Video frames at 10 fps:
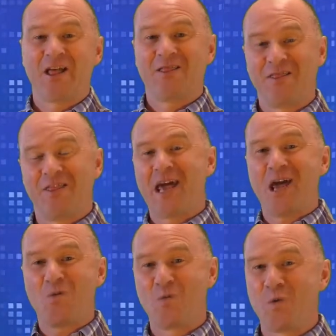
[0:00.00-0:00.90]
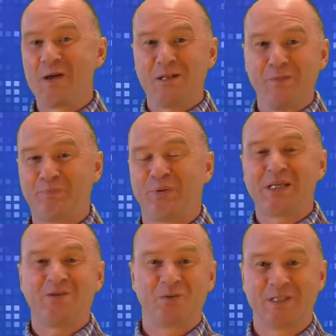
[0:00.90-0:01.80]
there will
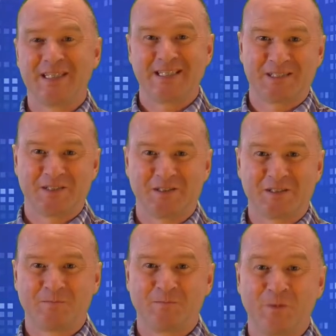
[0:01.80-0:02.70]
be resistance.